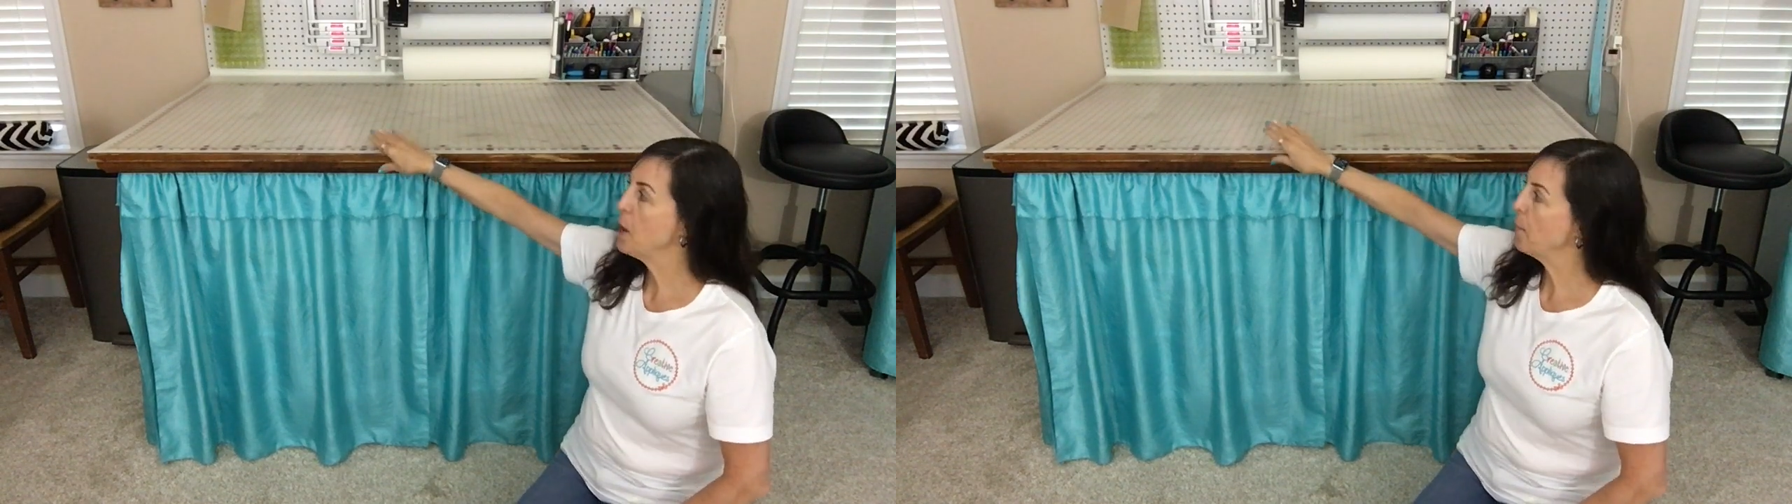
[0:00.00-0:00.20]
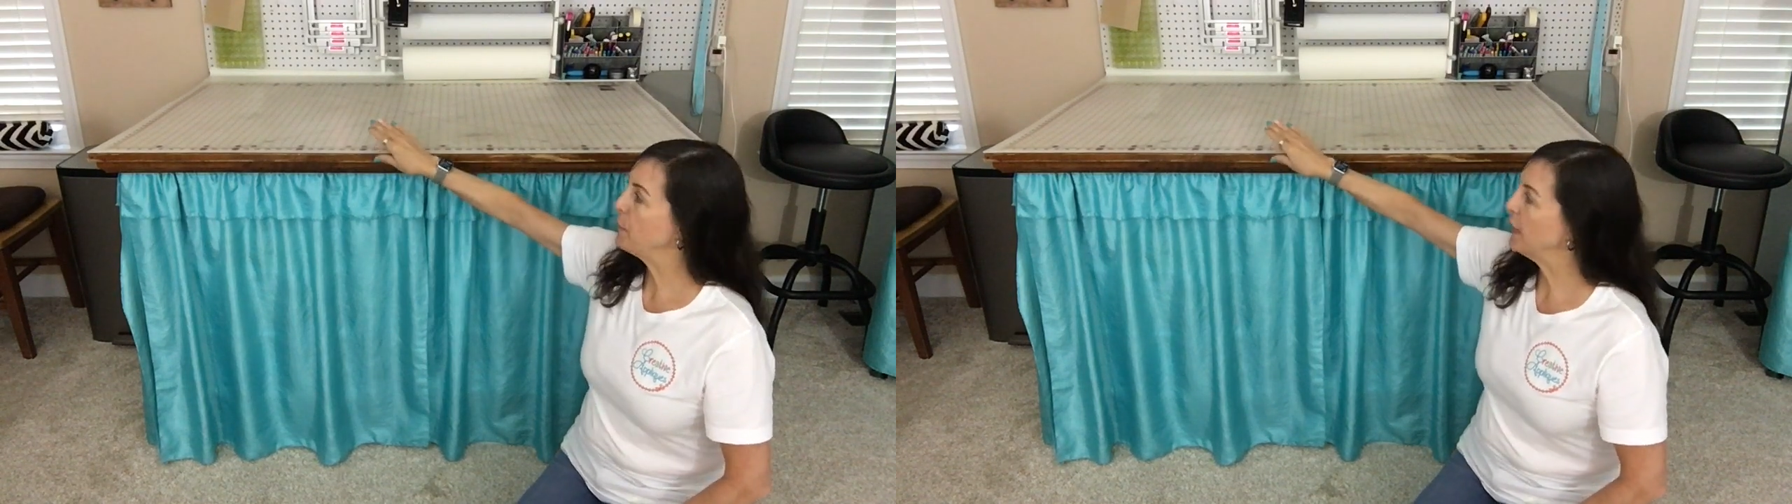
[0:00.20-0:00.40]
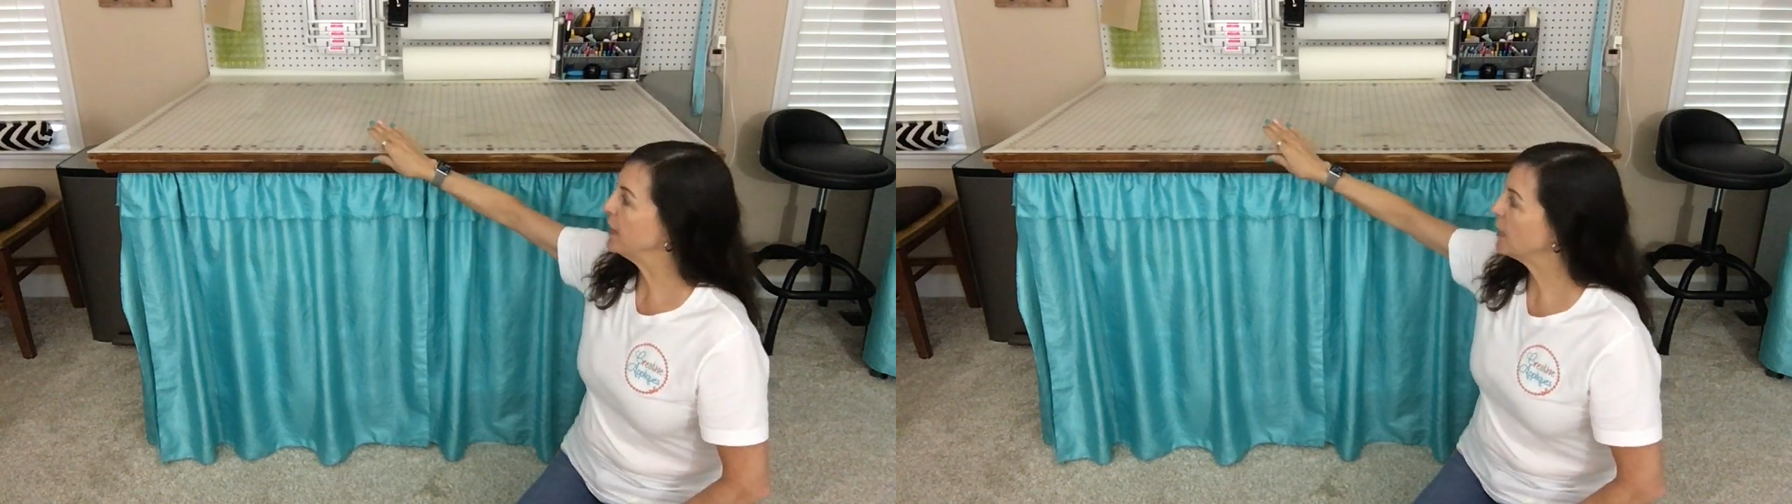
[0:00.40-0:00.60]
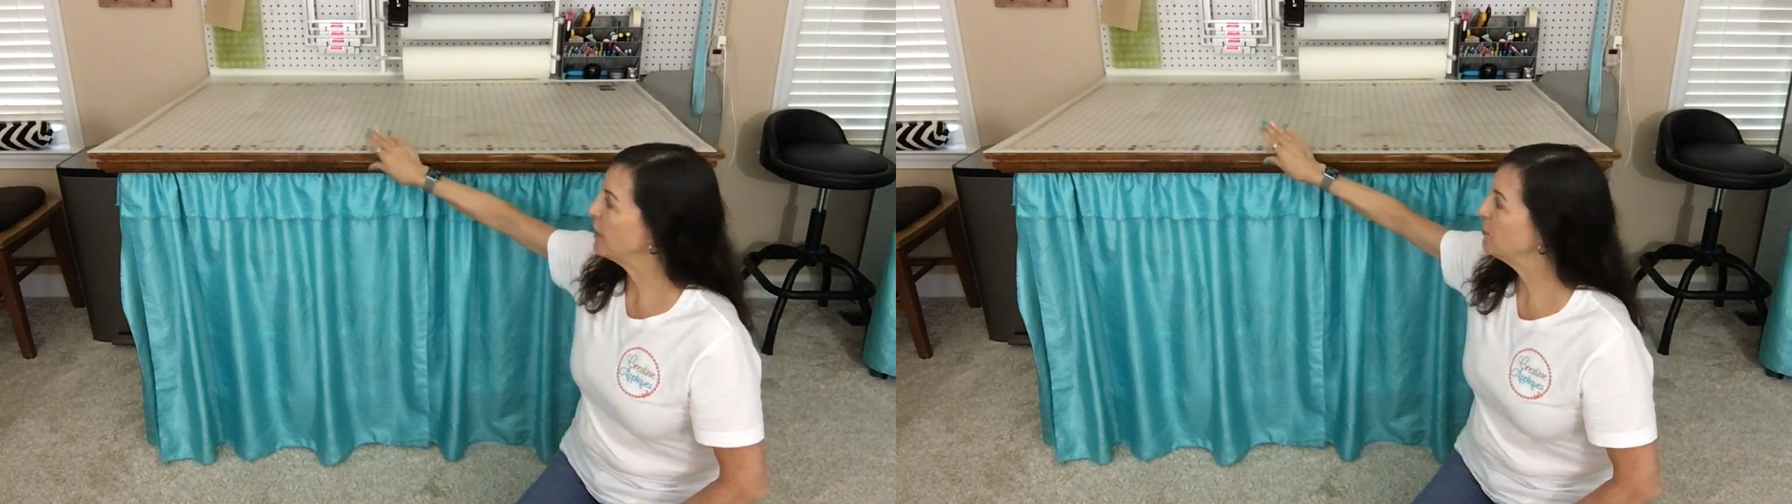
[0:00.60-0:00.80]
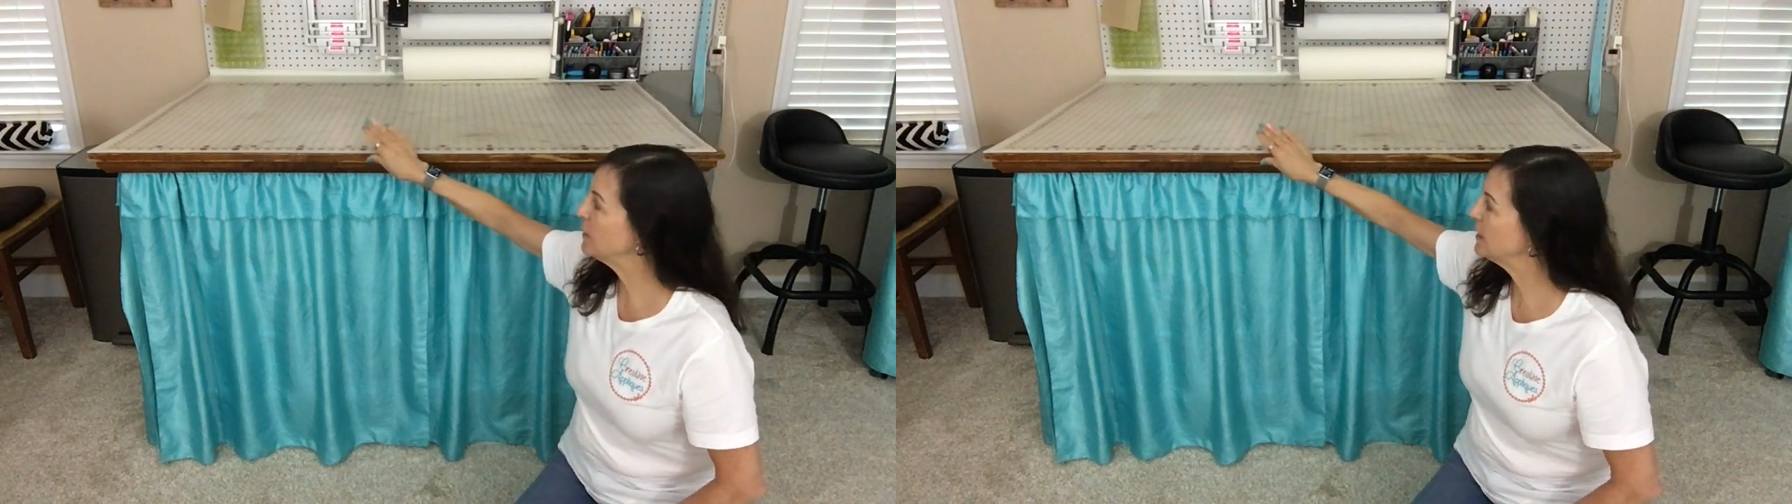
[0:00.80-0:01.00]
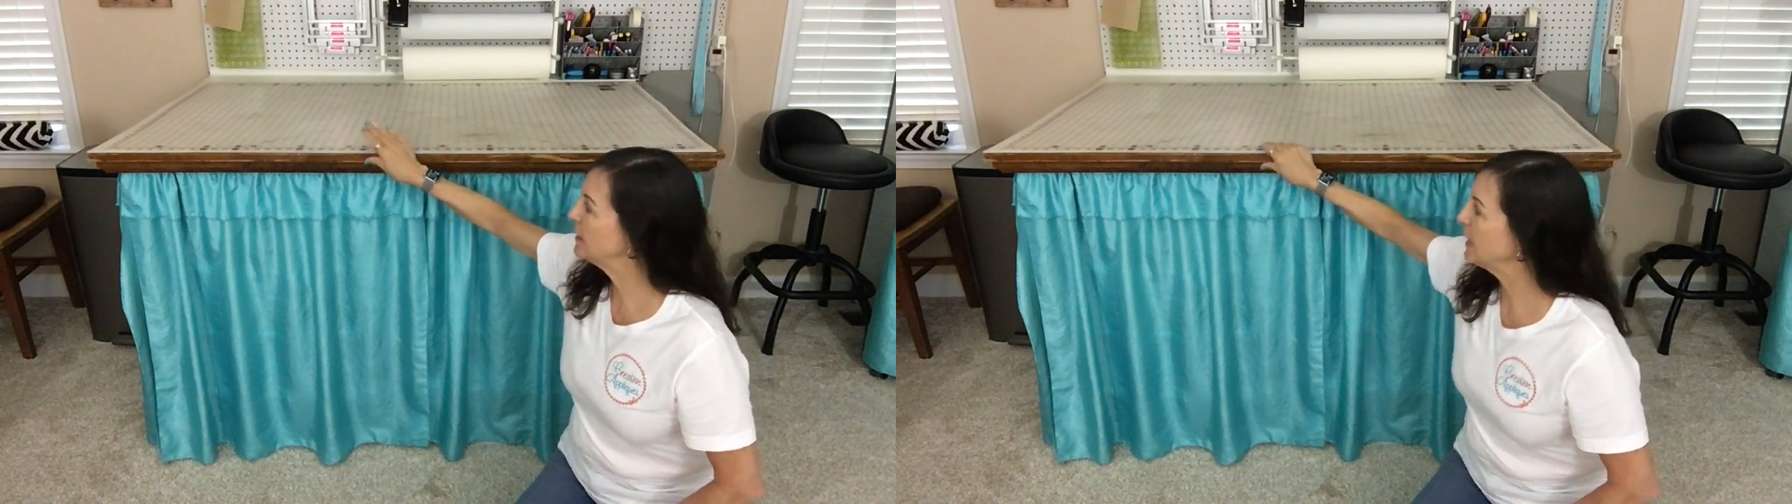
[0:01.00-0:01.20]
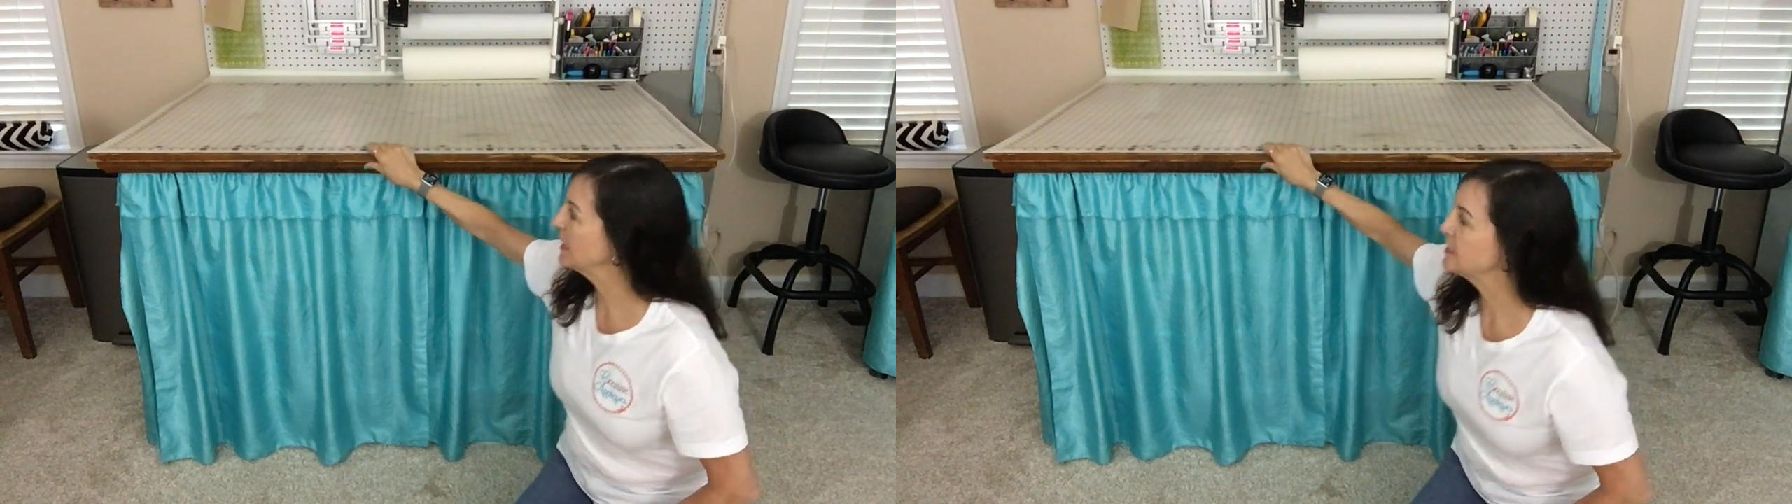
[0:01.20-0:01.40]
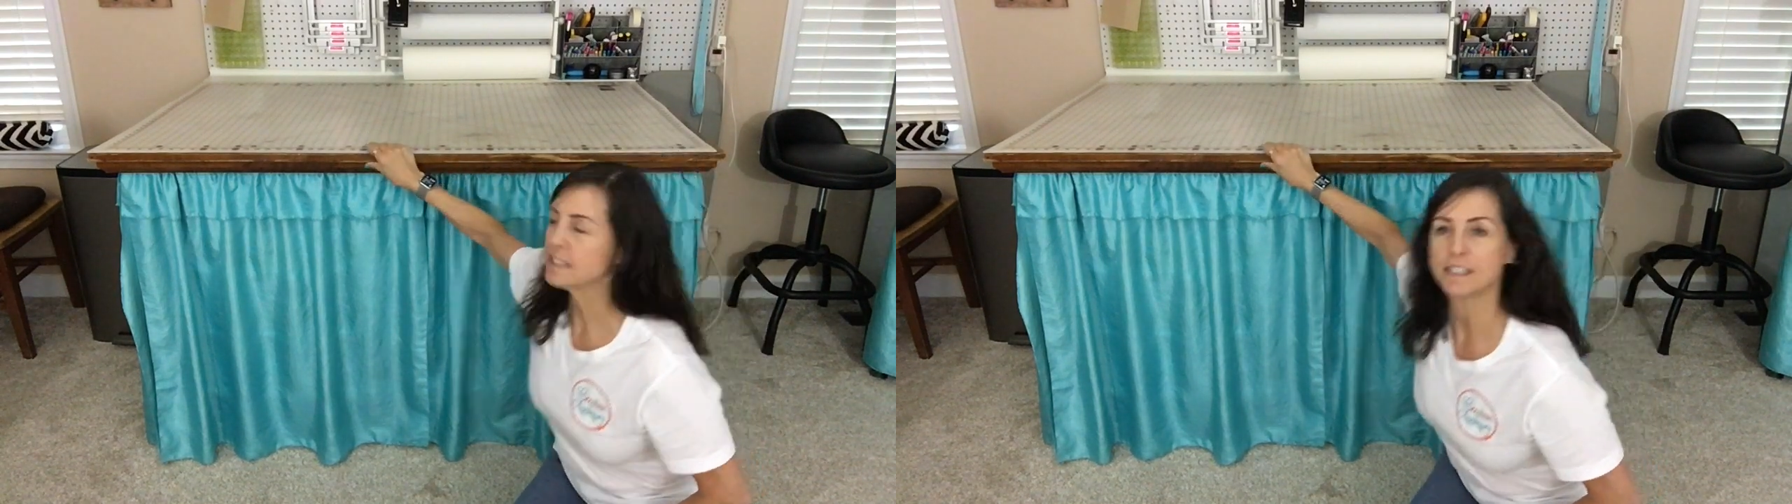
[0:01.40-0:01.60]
But I really liked